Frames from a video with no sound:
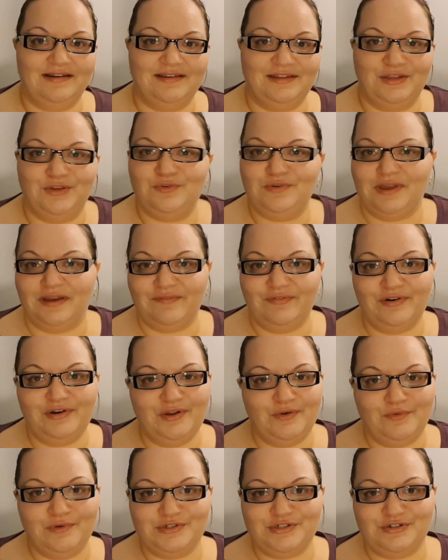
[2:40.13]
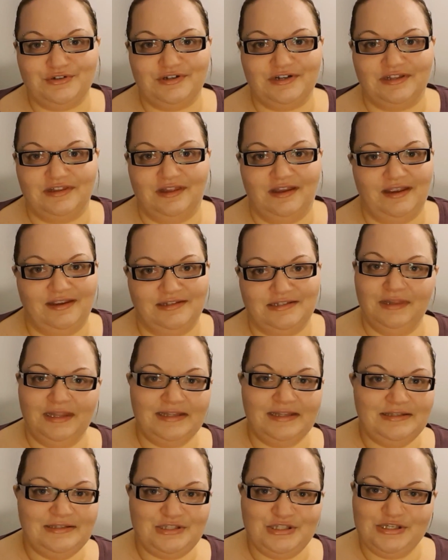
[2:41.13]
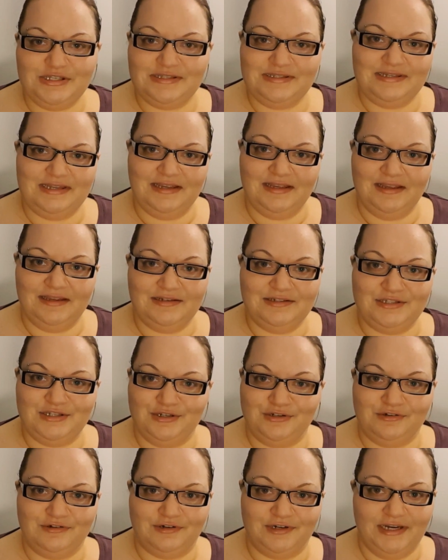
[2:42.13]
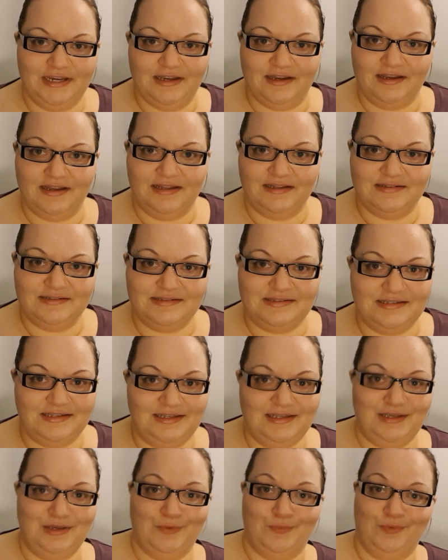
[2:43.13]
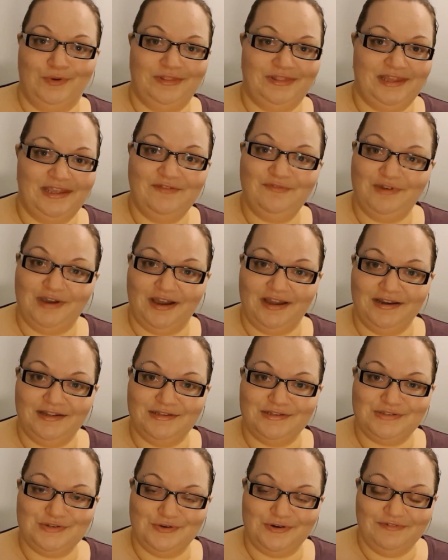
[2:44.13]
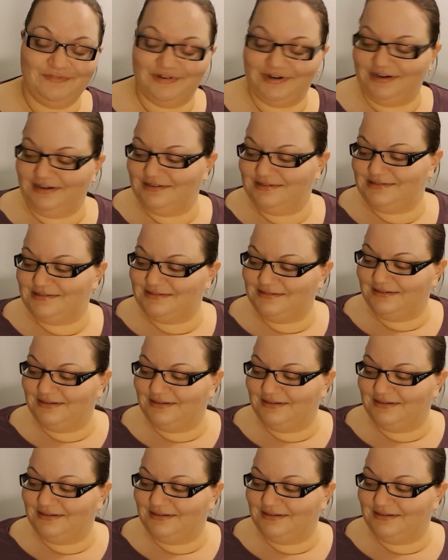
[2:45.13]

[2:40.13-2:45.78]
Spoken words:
You never know what you're gonna like. Let's just dig into Korea and see what they've got in store for us.